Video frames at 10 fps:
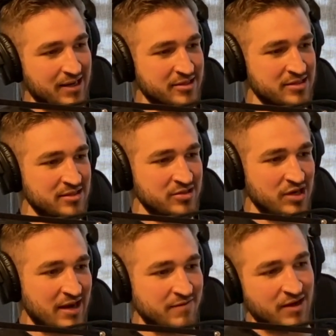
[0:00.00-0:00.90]
just to
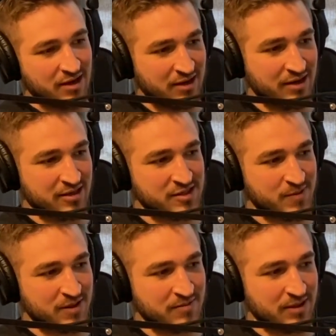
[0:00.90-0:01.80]
drive there, I could
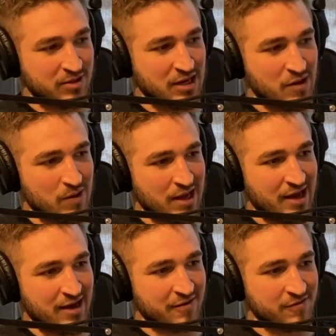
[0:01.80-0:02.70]
spend maybe an hour and a
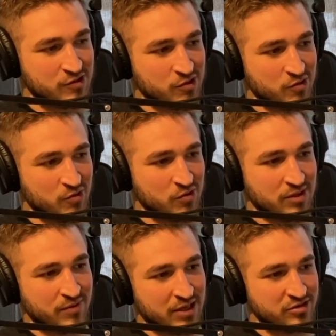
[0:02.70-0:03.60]
half or 2, and
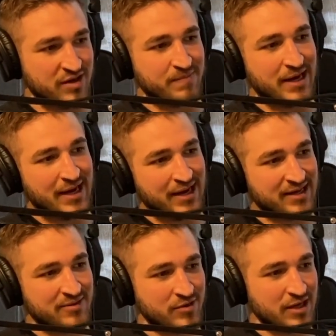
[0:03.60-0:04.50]
then we got to drive back,
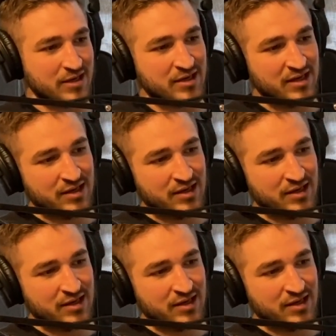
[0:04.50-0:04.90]
and then we got to